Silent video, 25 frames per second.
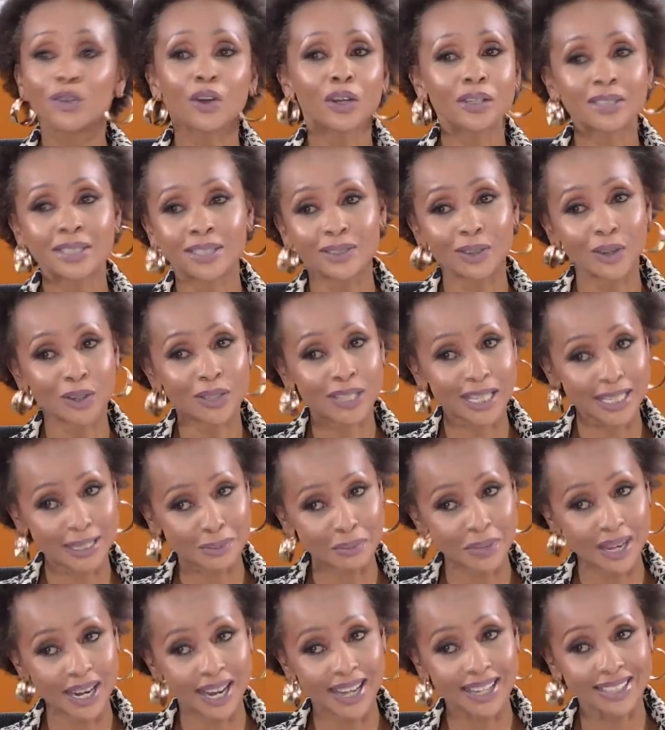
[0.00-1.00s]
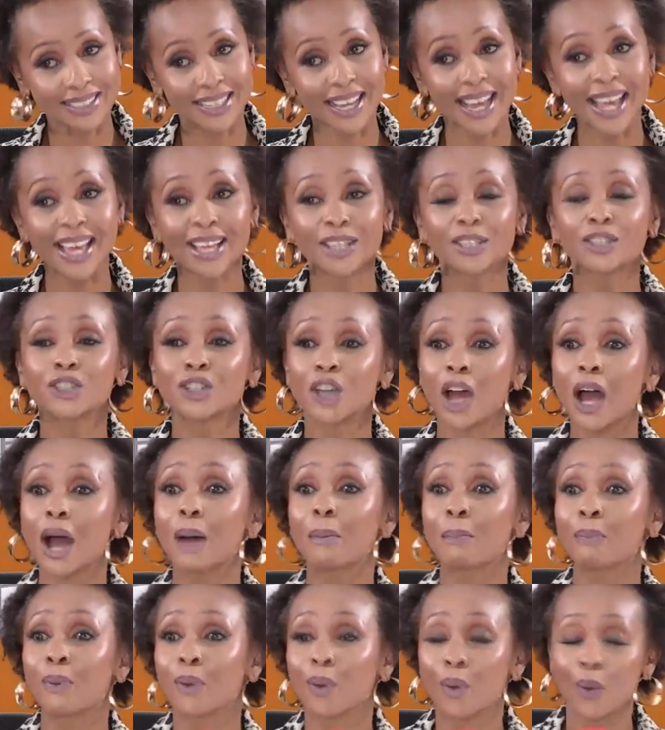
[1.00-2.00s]
not not Esmeralda, El
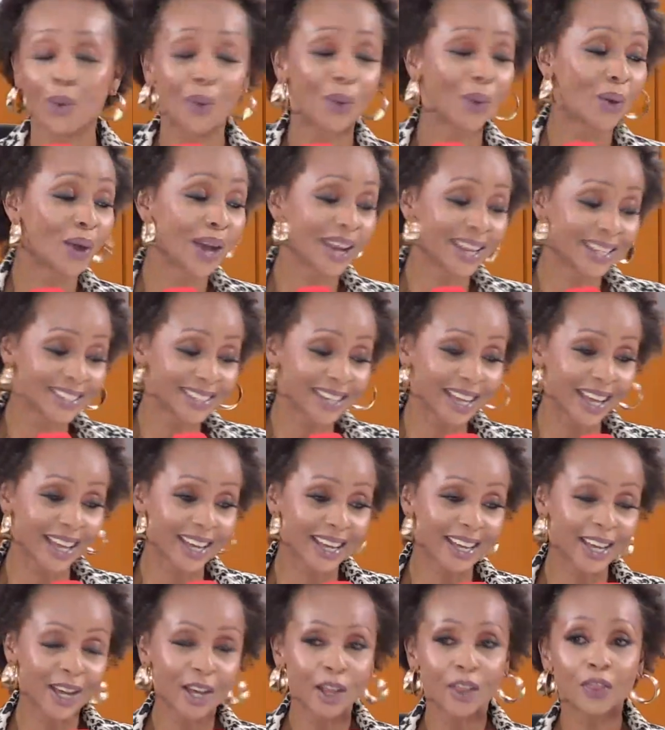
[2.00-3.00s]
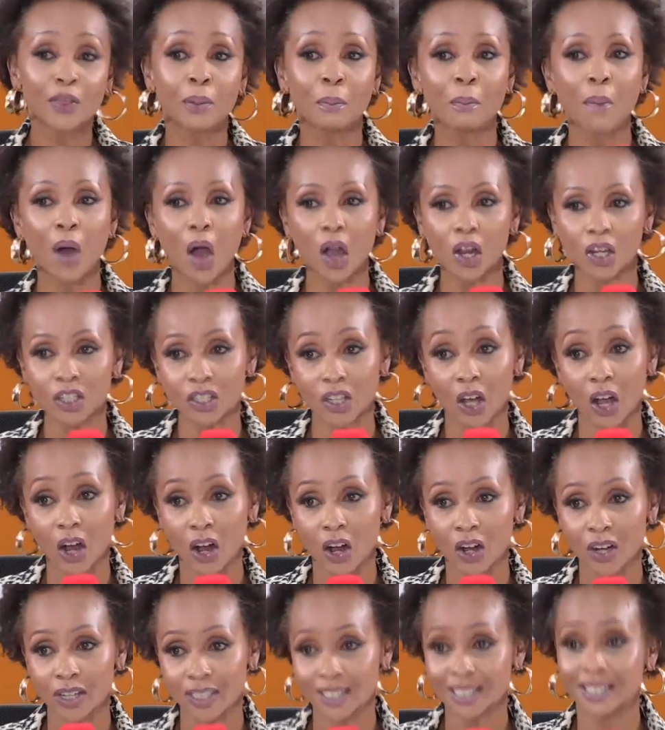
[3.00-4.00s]
Esmeralda, Chapo, yeah. and like the Marked
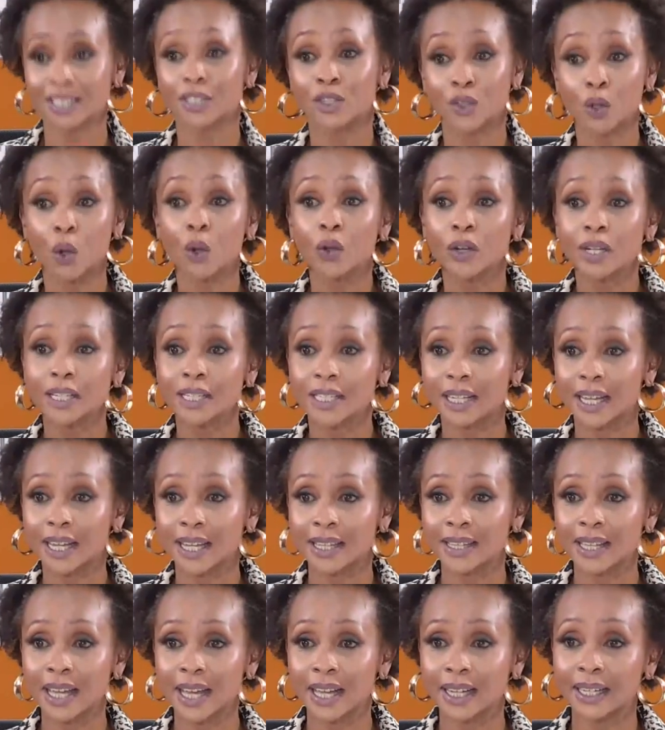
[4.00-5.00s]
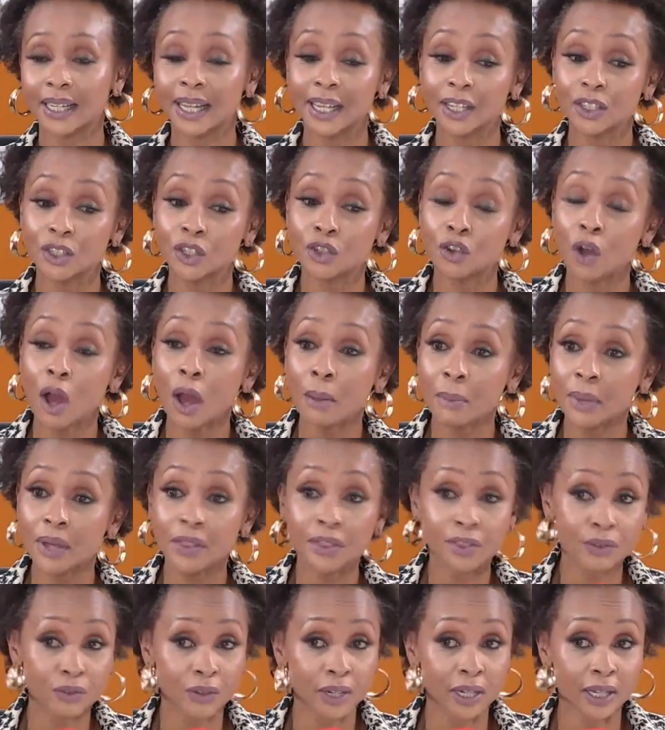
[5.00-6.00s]
Heart stories like okay, that, like drama nice.
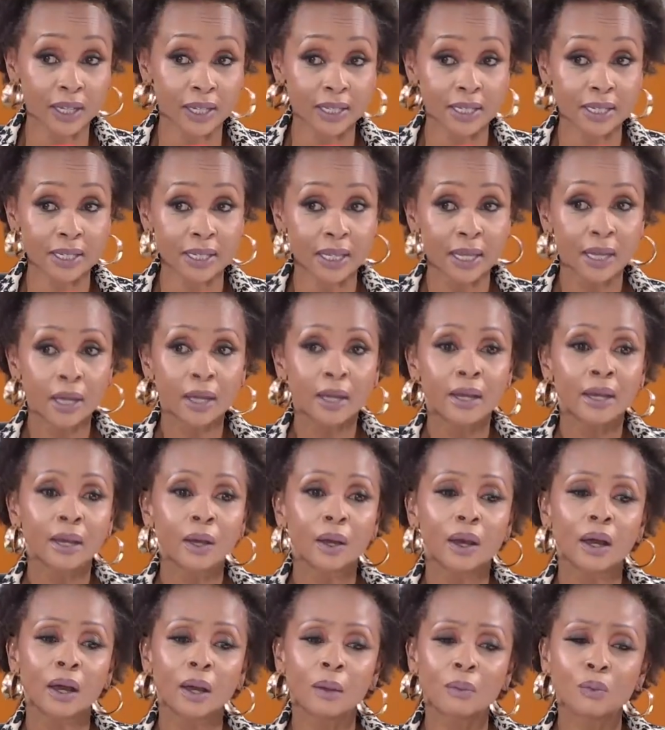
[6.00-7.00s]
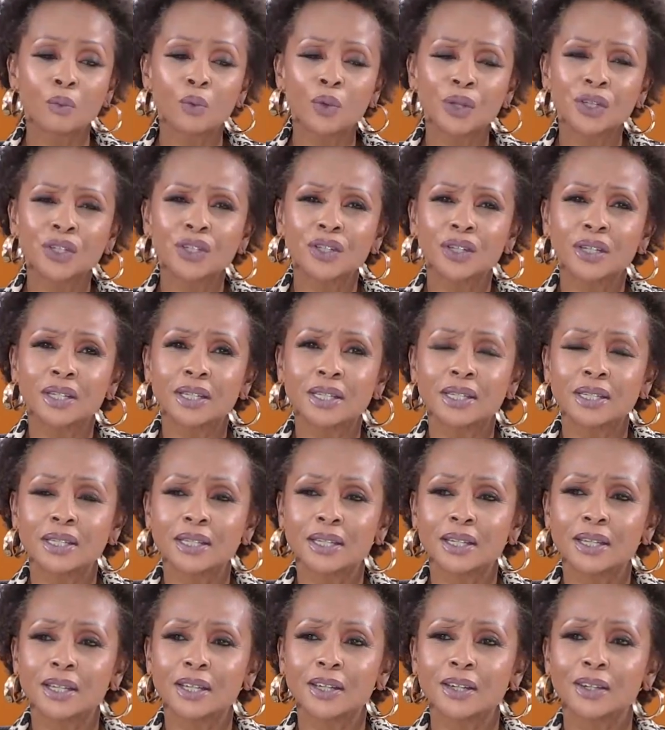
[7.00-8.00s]
thrillers. Yes um, which queen is, of the
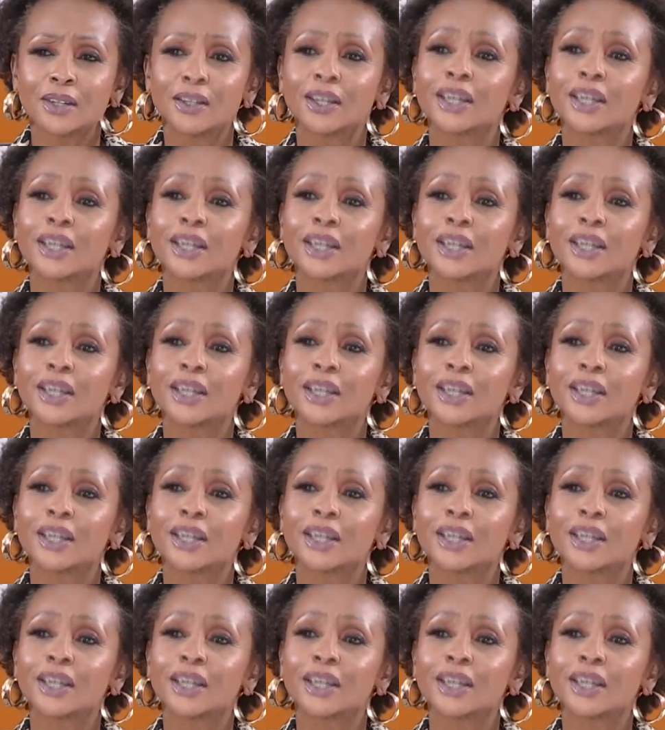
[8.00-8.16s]
south. You know,